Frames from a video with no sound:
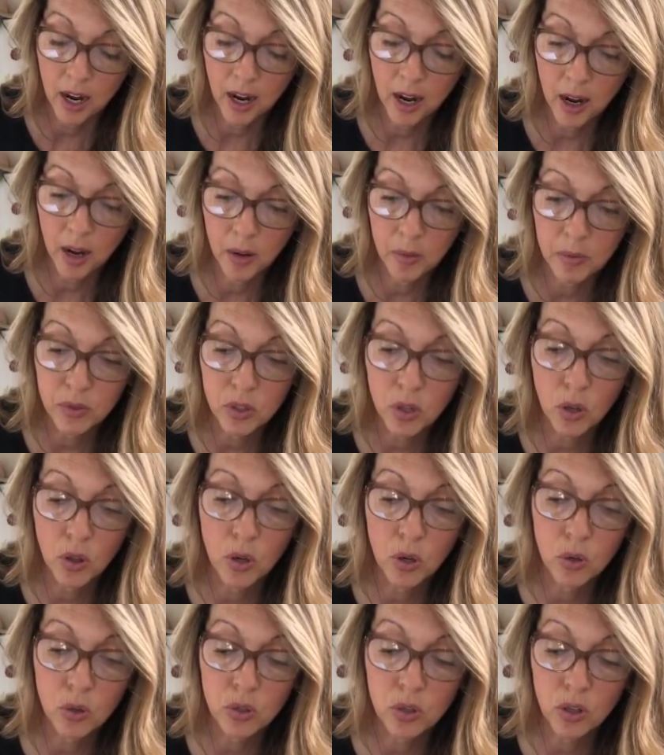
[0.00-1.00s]
So
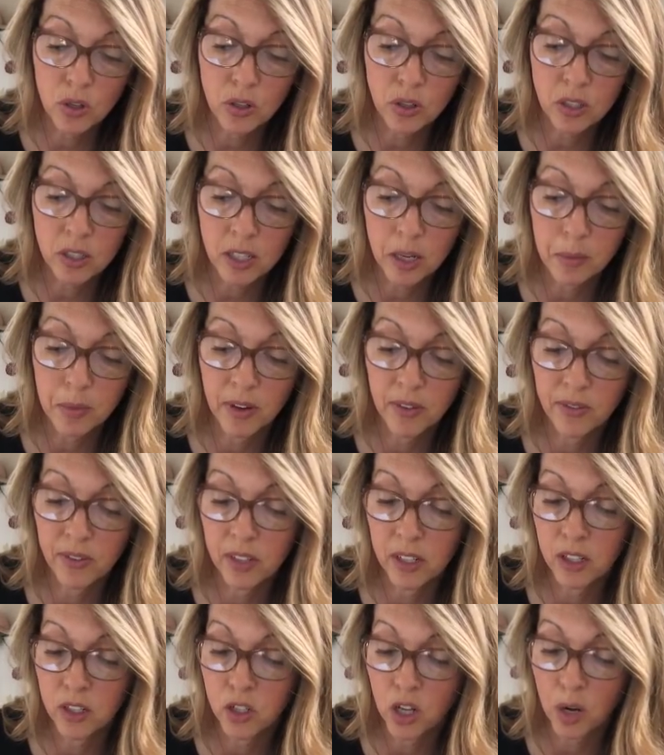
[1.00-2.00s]
those are some
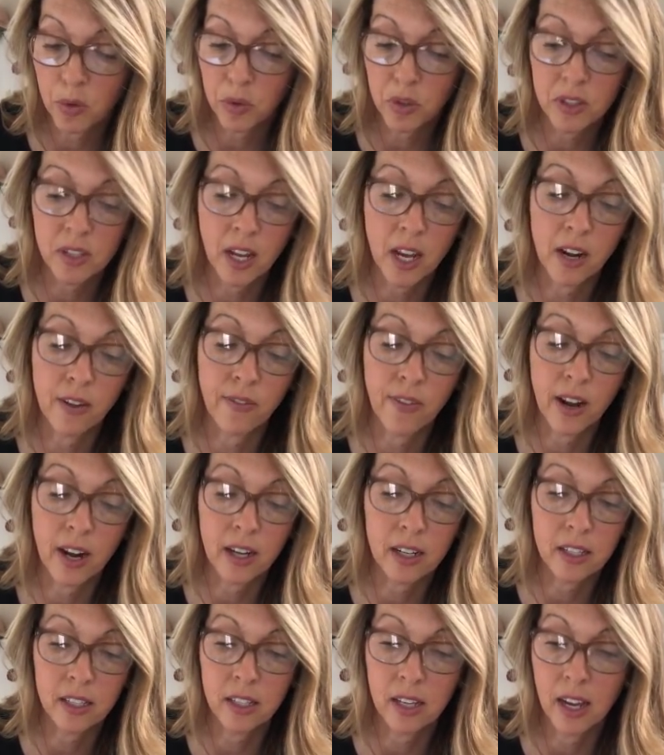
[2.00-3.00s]
of the general side
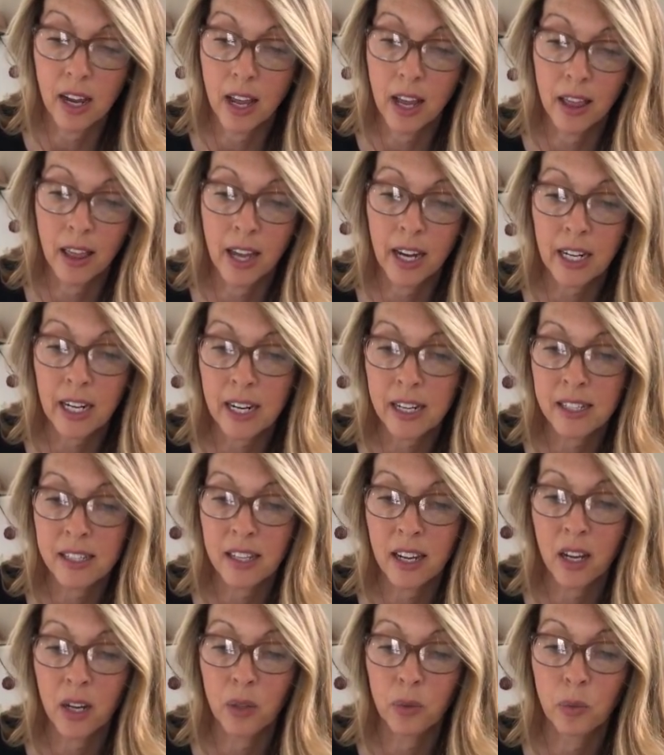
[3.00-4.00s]
effects. Like I
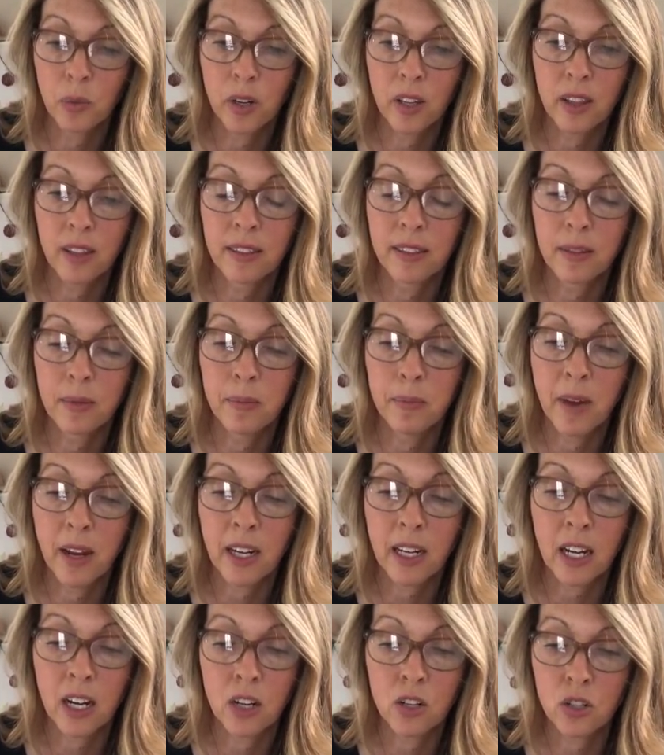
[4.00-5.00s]
said, with
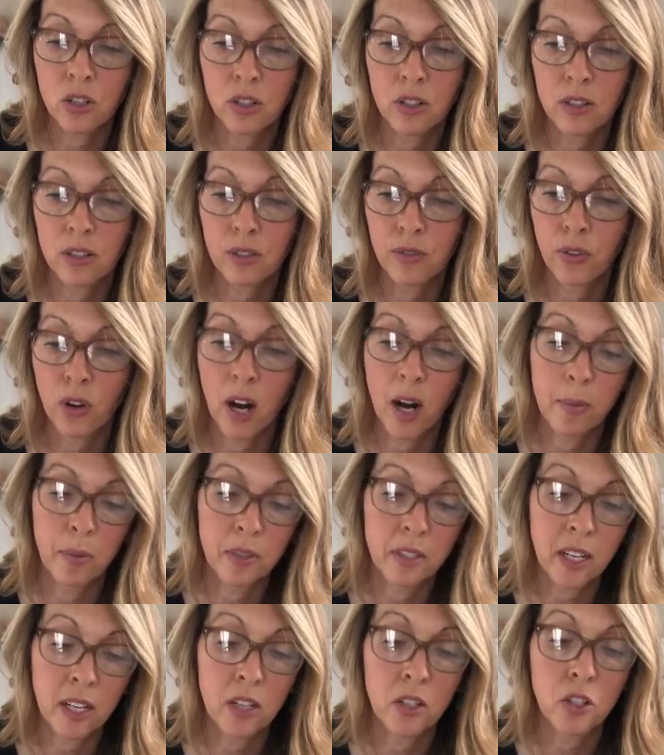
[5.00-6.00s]
medications for
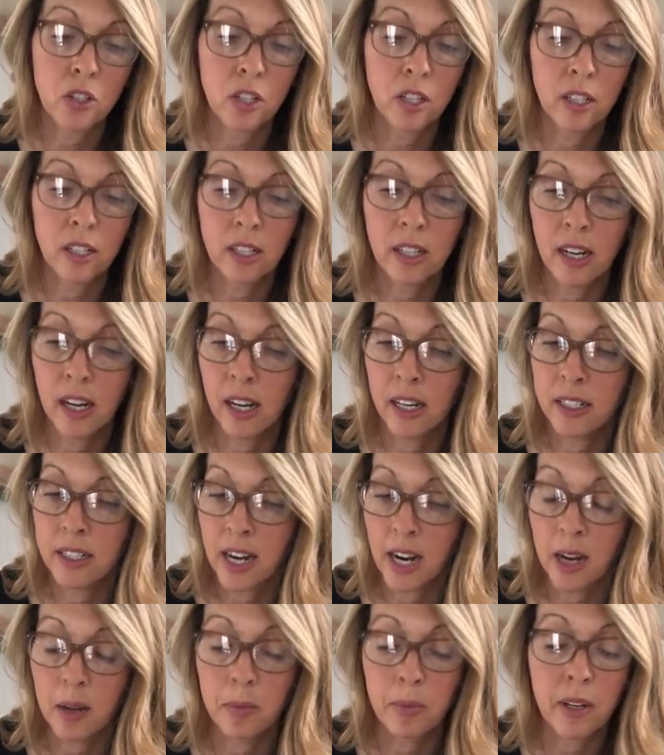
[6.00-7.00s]
hypertension and
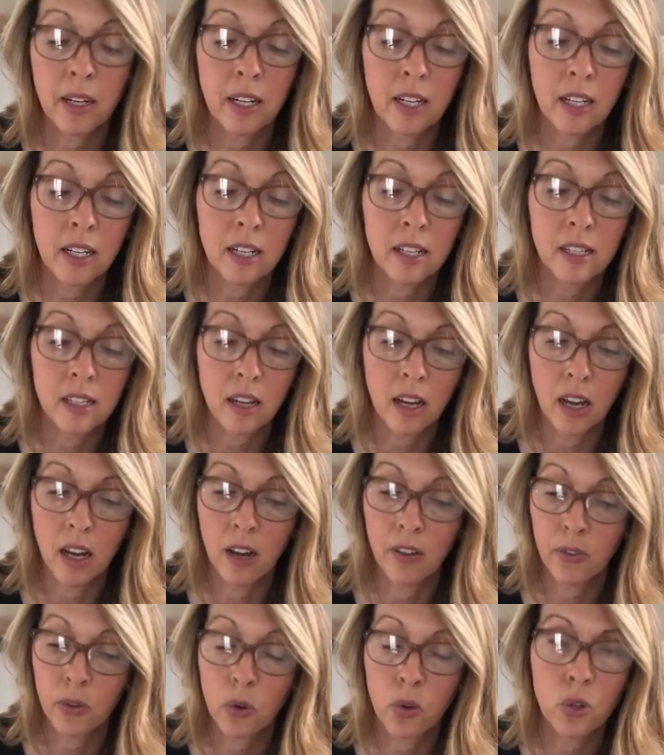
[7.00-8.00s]
diabetes,
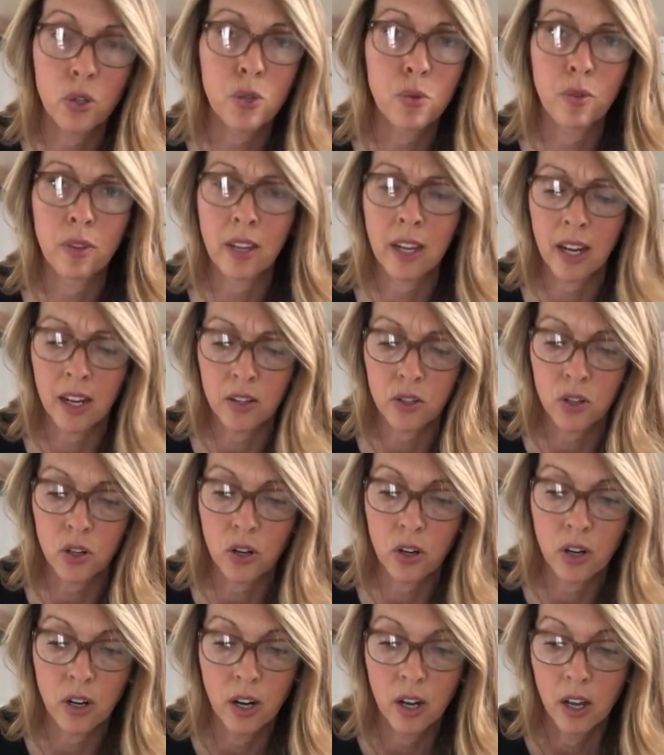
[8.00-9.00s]
of course with
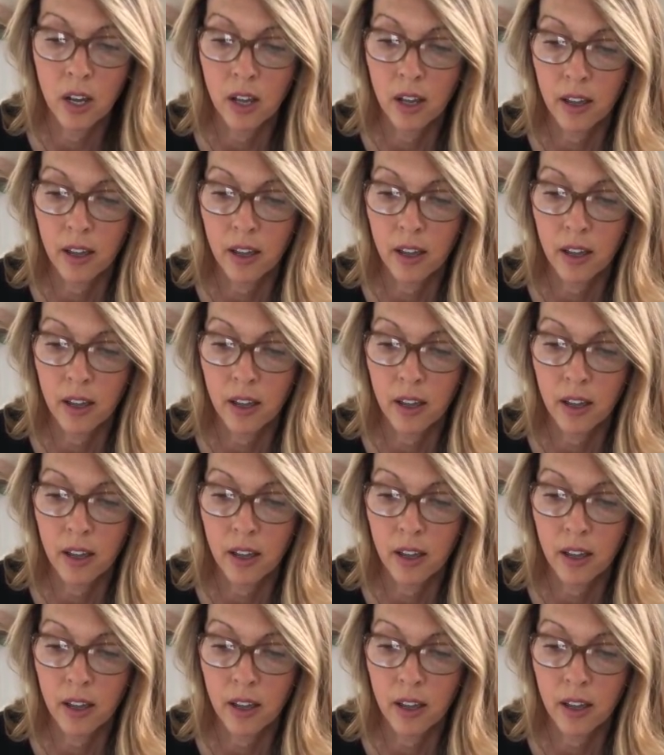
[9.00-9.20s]
cancer,